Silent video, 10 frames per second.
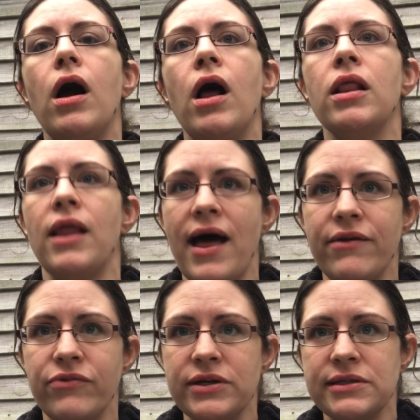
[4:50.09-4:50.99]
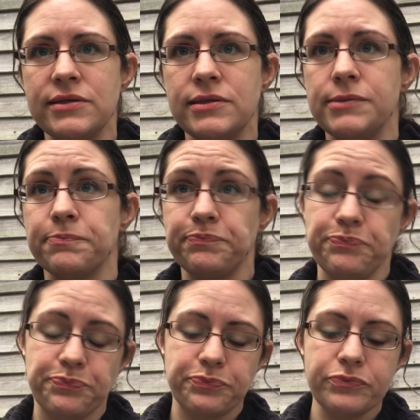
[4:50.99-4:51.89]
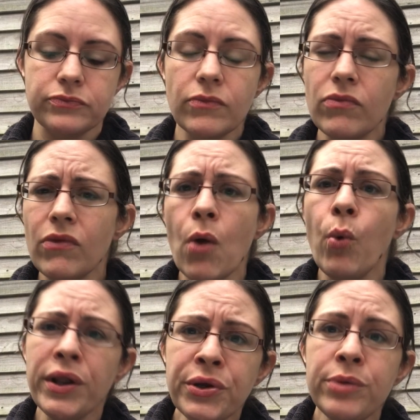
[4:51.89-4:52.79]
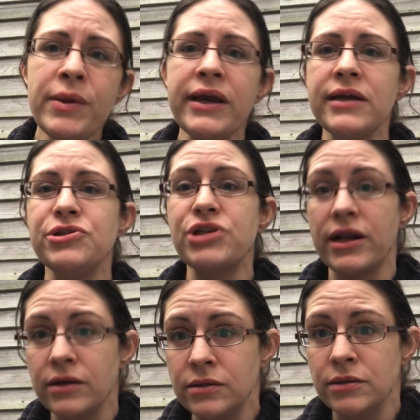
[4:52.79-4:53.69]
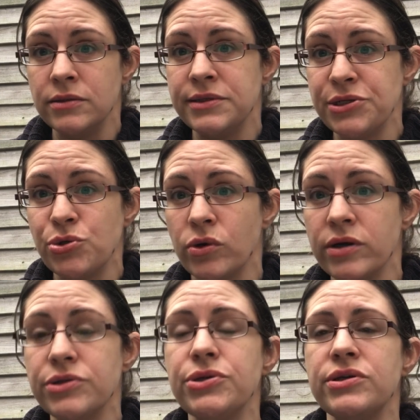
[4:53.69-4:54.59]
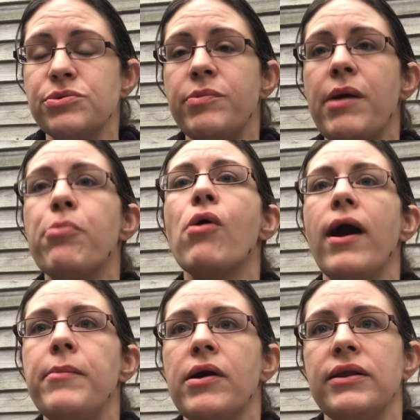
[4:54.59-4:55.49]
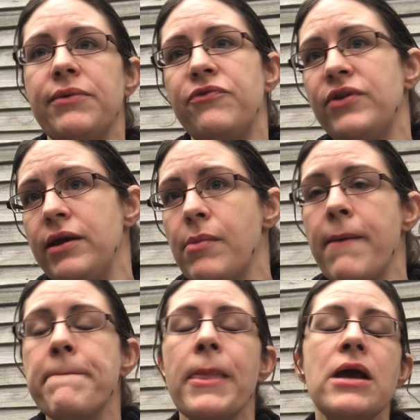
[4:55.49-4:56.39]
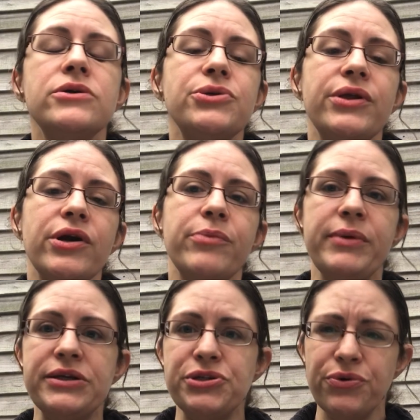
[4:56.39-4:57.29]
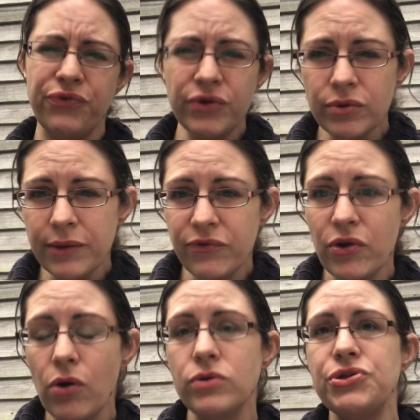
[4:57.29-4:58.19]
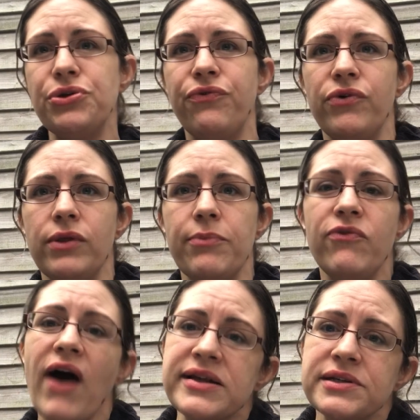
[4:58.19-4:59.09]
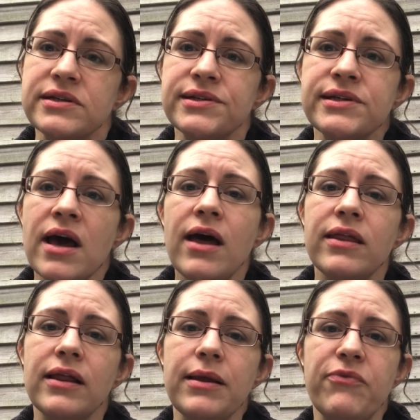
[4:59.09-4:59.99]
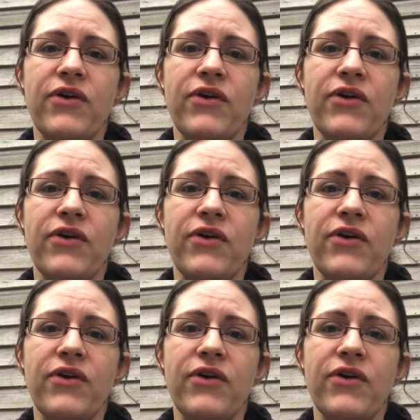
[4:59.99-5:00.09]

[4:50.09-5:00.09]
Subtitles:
a lot of reasons. One could be congenital disorder. So this would be a primary lymphedema. So there could be too few lymph nodes, too few lymph vessels. The lymph